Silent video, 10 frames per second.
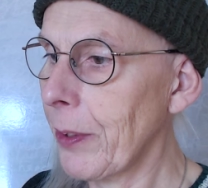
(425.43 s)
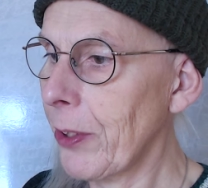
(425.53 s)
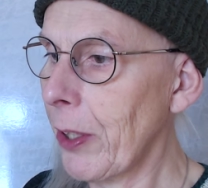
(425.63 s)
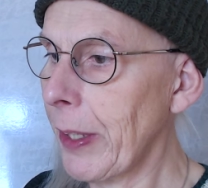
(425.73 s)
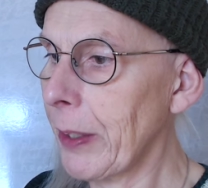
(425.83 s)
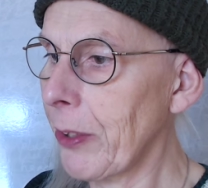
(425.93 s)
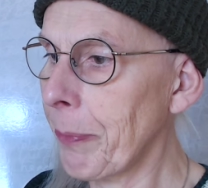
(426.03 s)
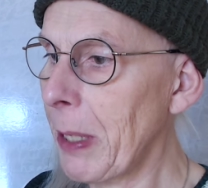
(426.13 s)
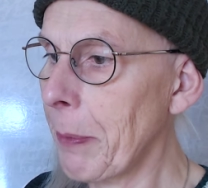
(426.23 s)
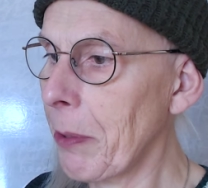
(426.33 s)
Sorry,
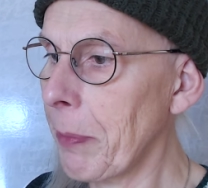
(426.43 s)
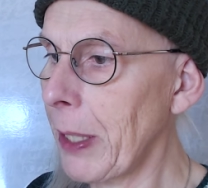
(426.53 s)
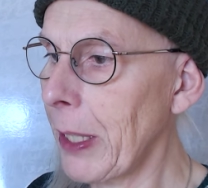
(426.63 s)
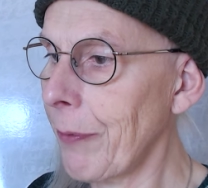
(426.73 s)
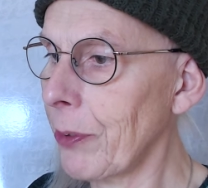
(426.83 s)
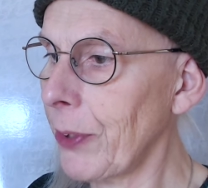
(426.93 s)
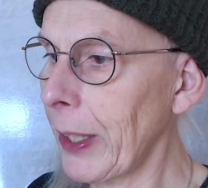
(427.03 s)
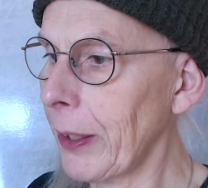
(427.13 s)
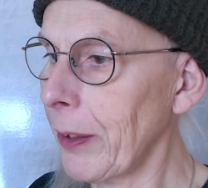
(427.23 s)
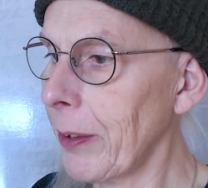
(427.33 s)
just bear with me here for a
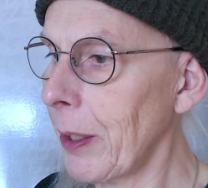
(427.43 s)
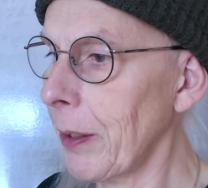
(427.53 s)
second.